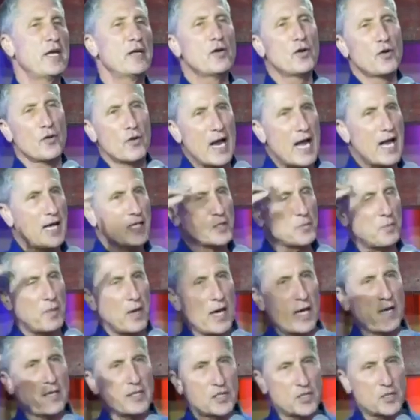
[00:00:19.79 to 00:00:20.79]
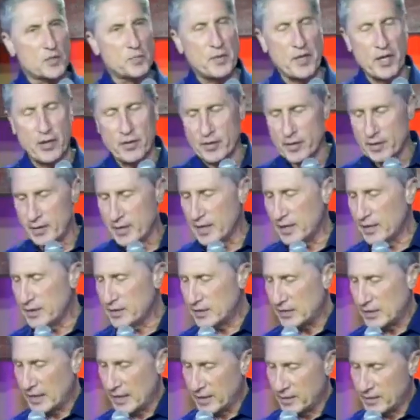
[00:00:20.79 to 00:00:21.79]
being harassed by a spirit, and
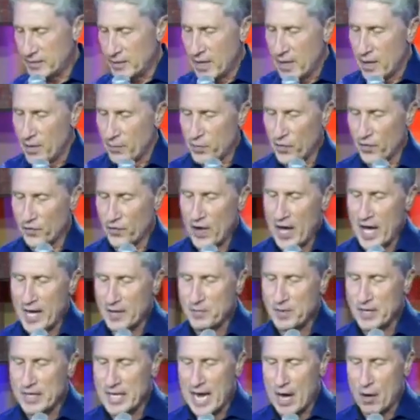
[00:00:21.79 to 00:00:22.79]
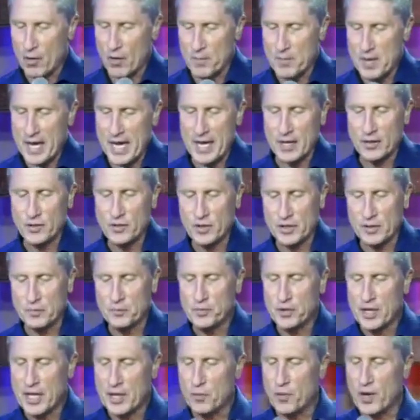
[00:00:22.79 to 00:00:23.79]
he said, provide me now a man who
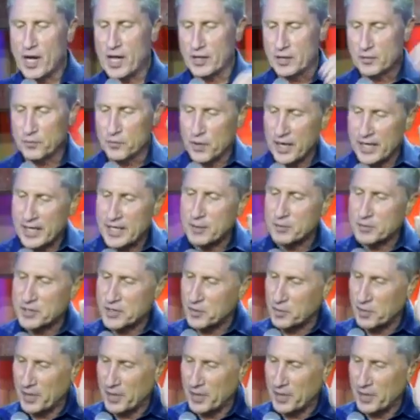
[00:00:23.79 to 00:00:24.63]
can play well and bring him